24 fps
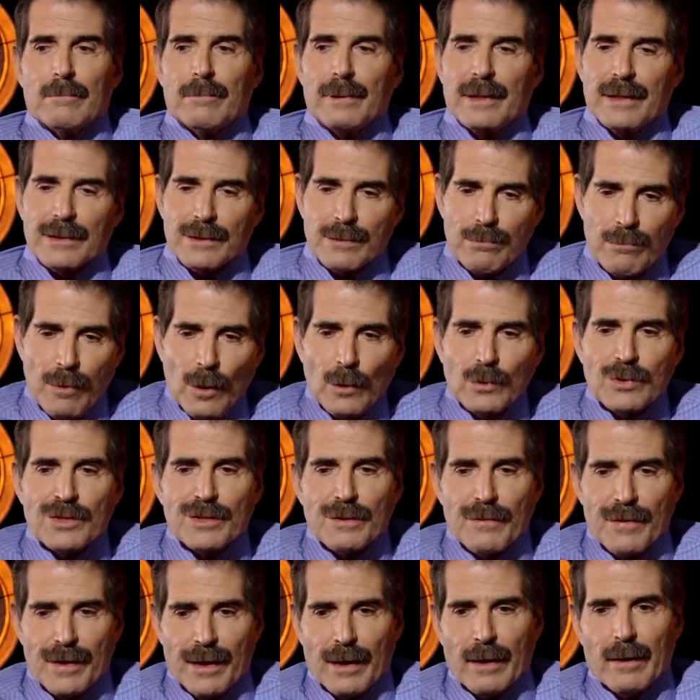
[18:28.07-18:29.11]
Because
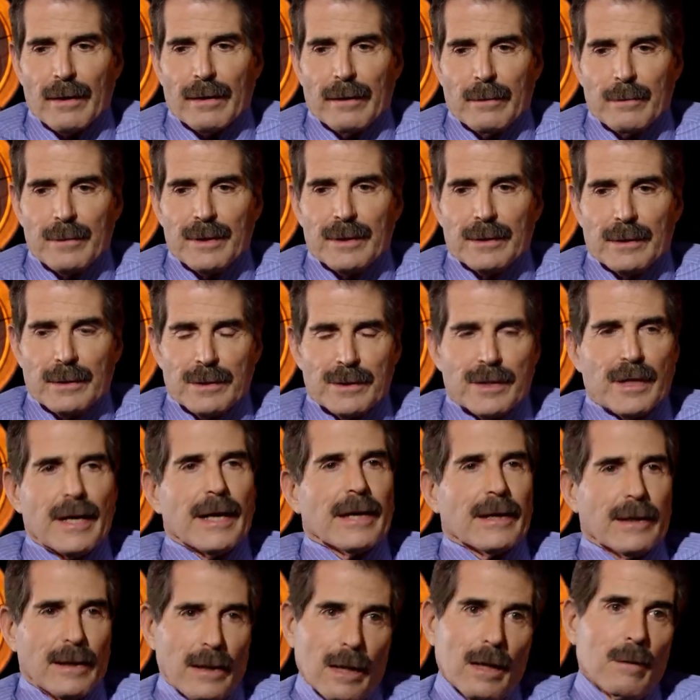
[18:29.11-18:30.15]
most of the argument is
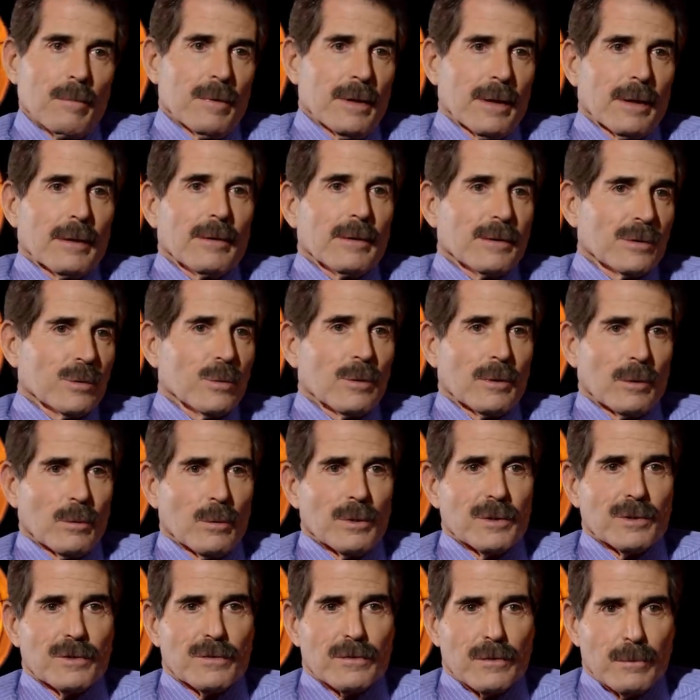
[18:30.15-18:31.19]
economic. That's what it
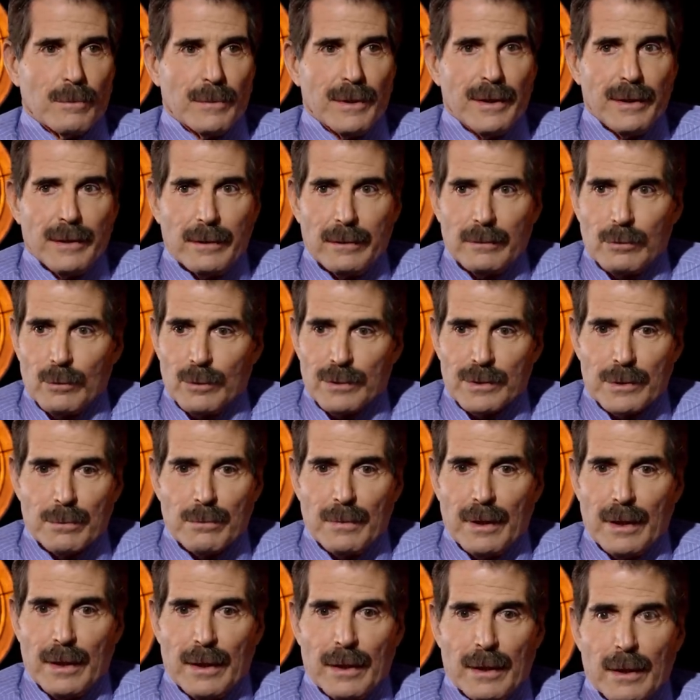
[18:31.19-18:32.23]
was for me. It was
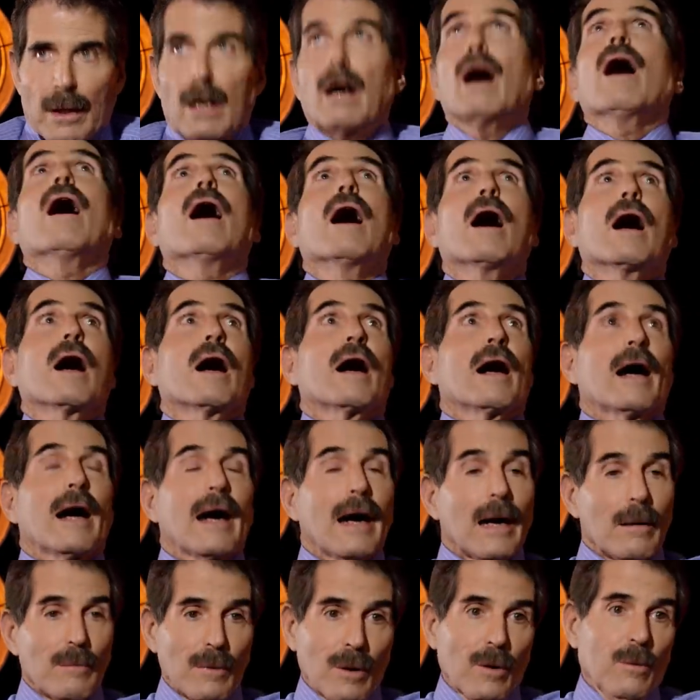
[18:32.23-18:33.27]
my
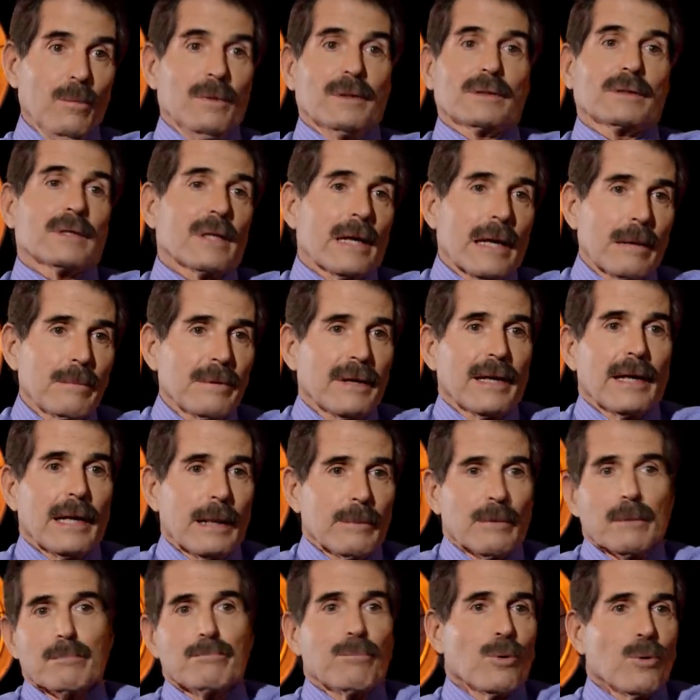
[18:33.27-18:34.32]
aha moment that I
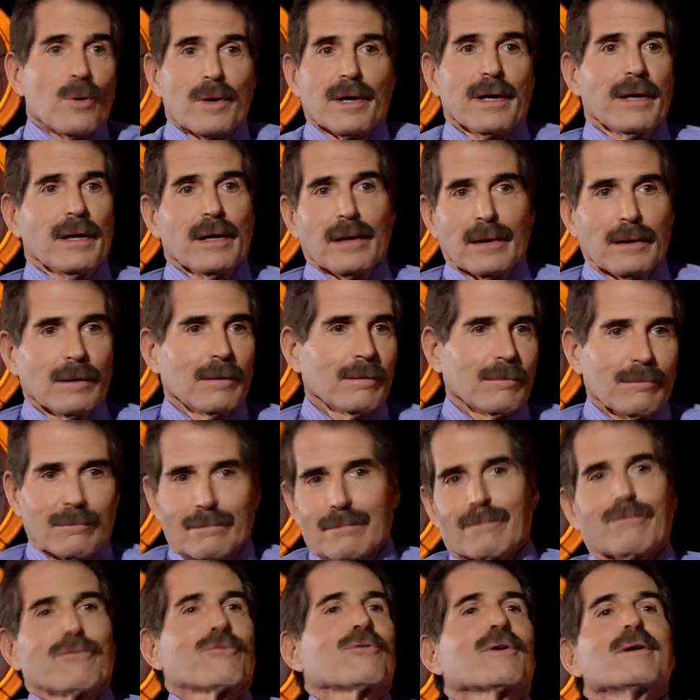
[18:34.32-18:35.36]
became a born-again
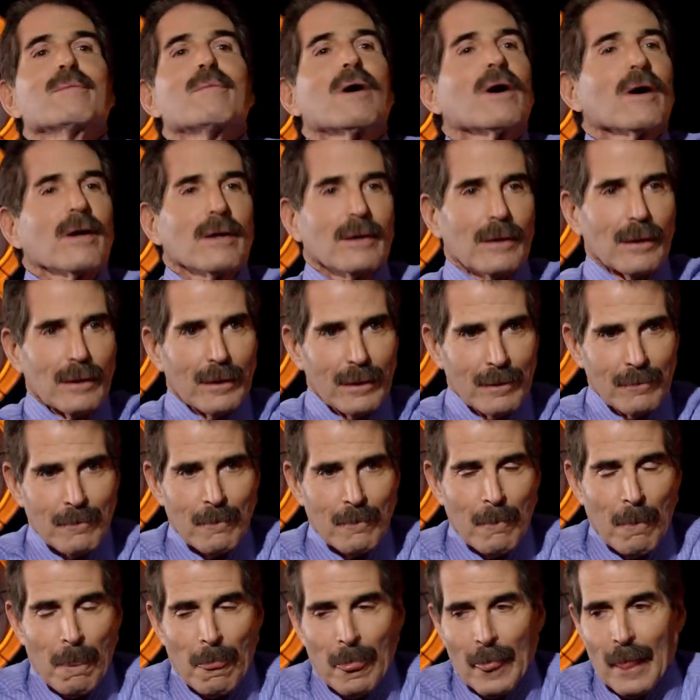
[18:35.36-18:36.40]
free marketer.
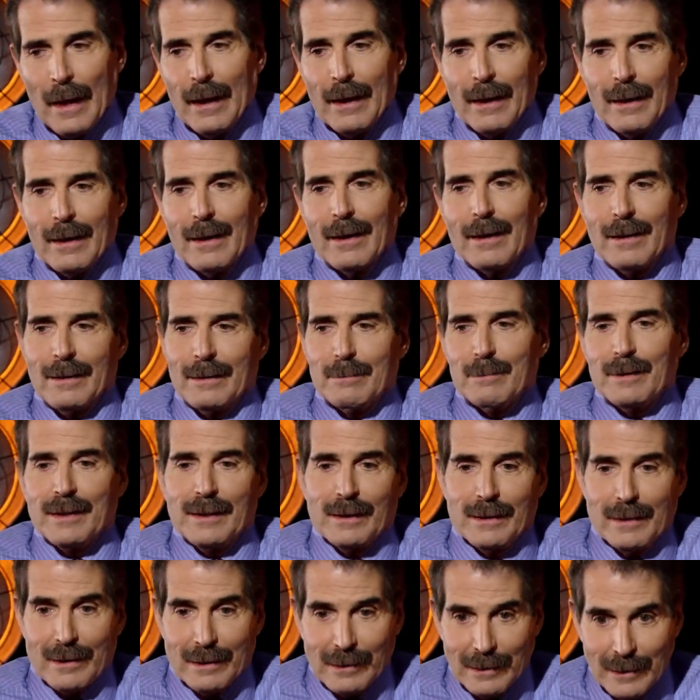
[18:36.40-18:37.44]
I mean,
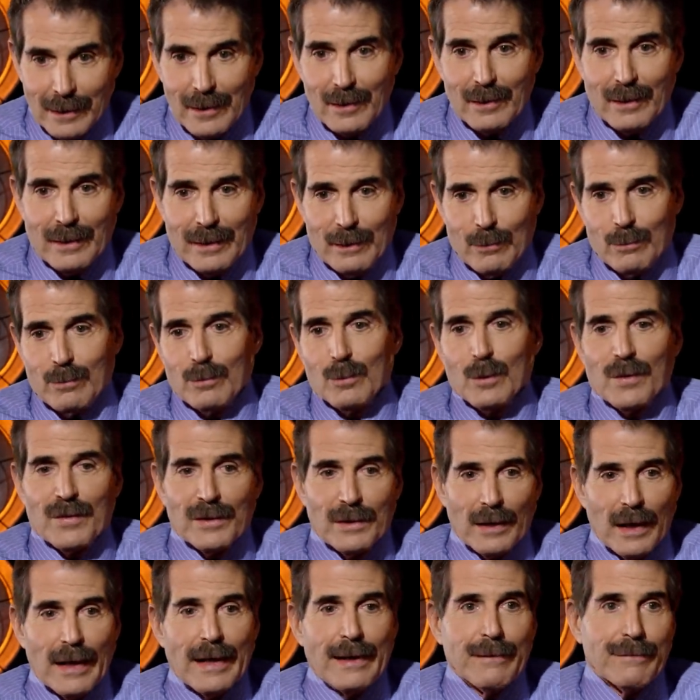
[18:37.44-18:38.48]
clearly with
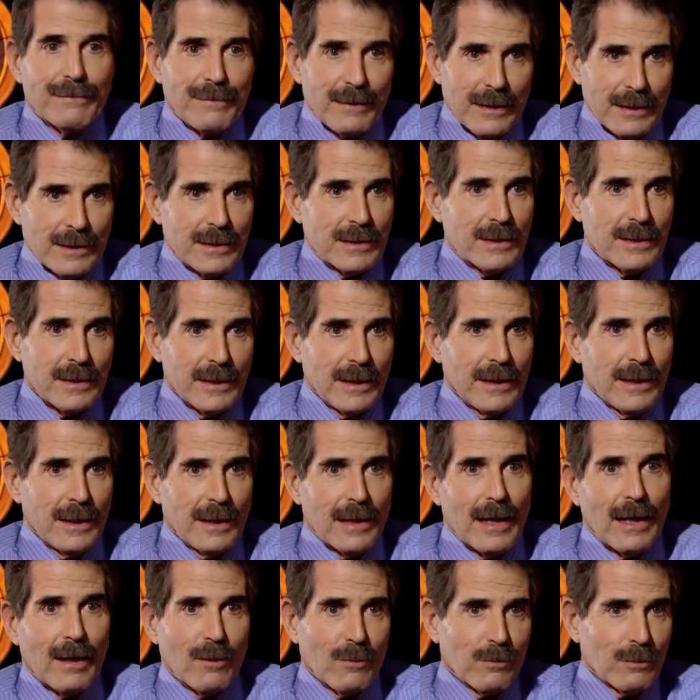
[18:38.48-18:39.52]
life, I see
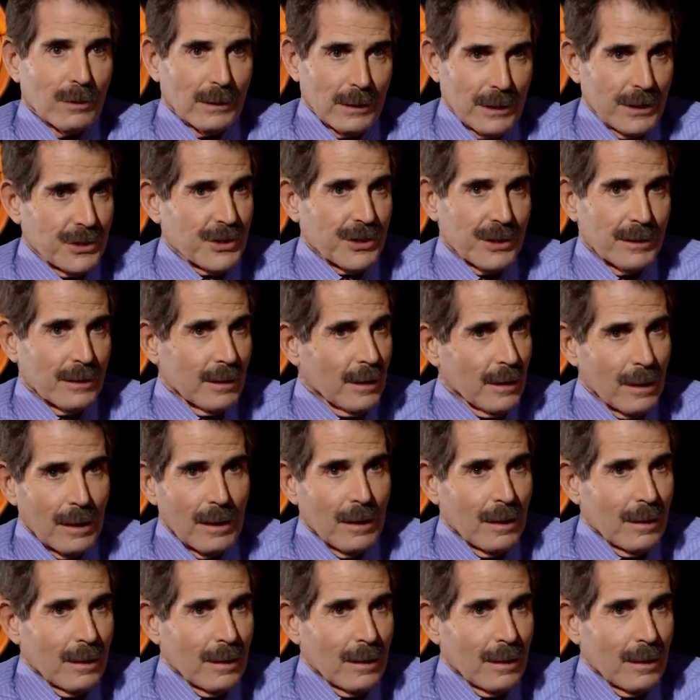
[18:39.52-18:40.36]
how religion